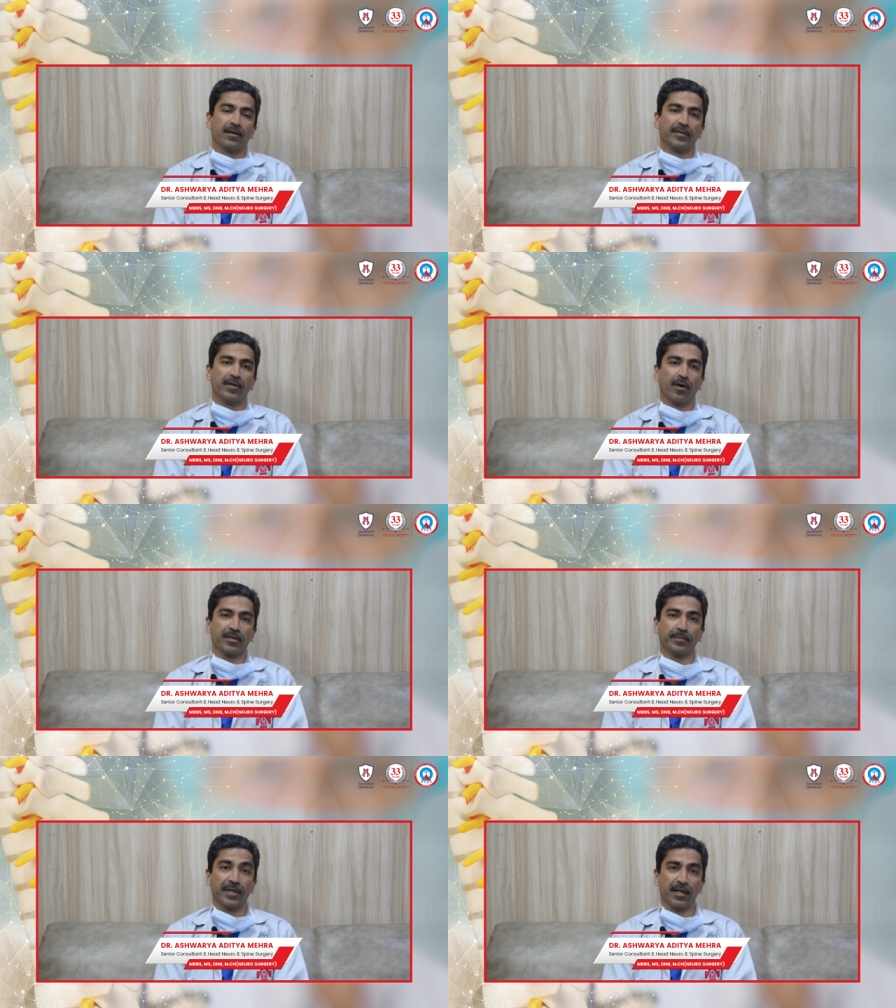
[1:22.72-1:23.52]
The
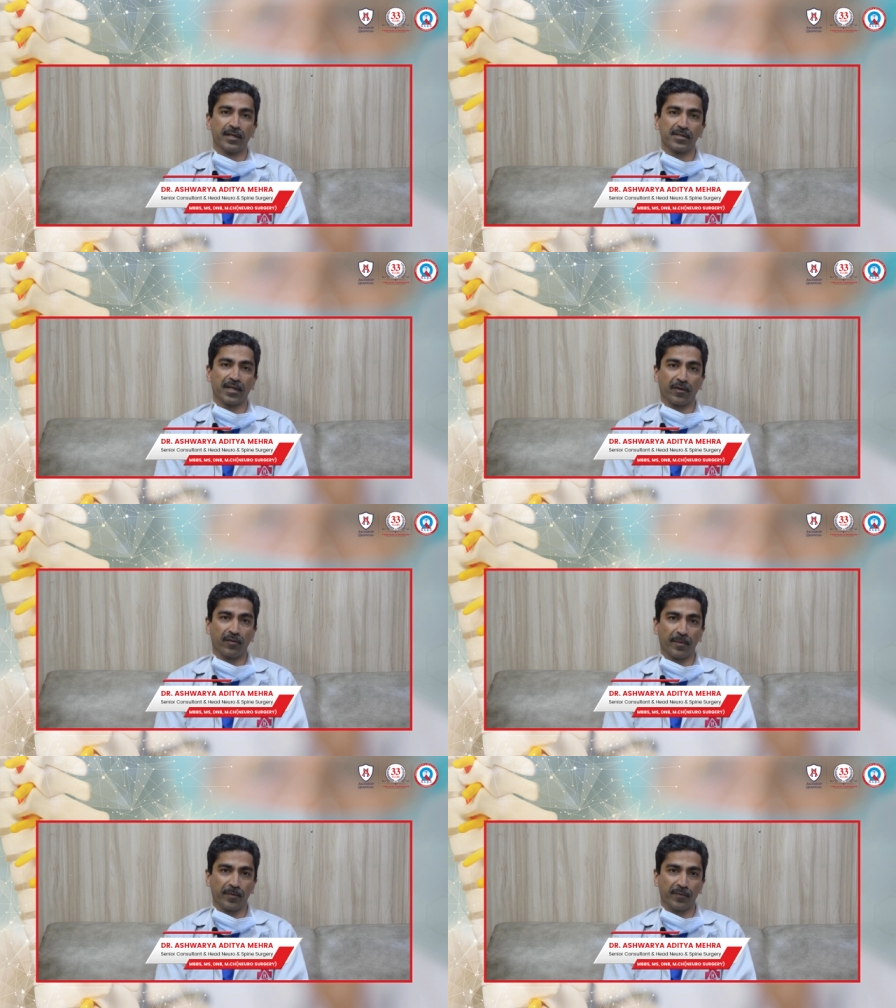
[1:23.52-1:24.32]
hospital is
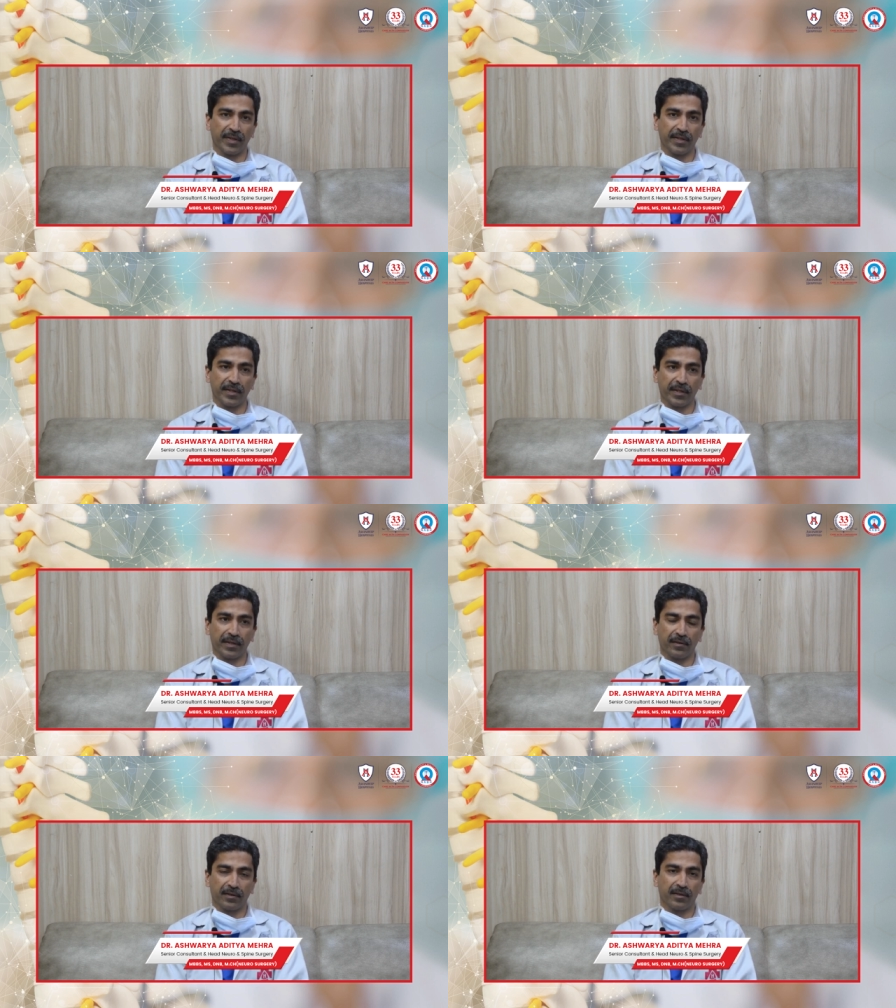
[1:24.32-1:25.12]
equipped with
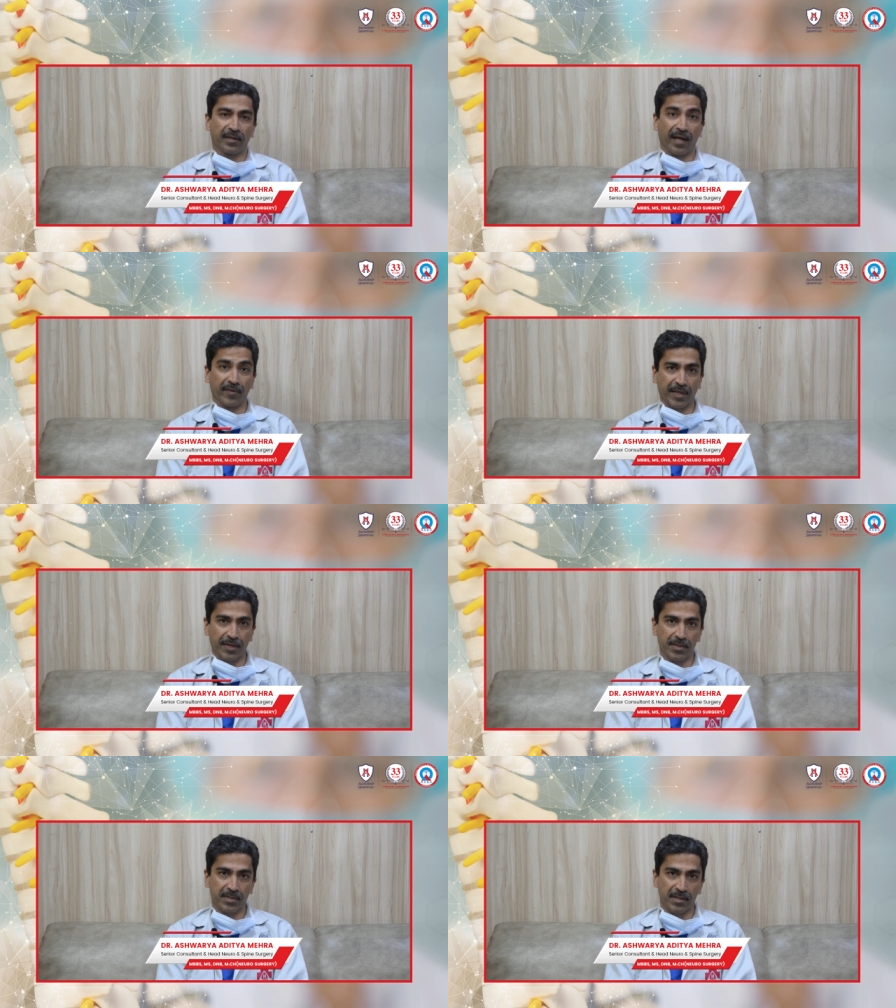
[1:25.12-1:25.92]
the
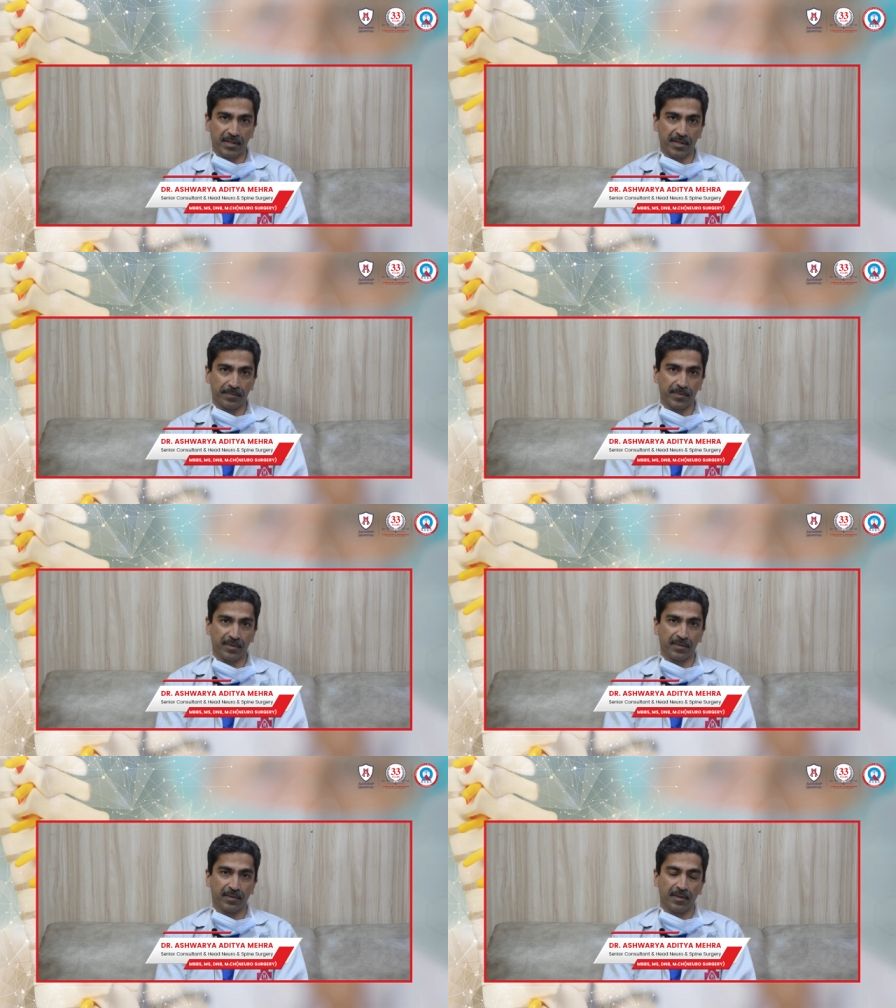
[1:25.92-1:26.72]
navigation systems,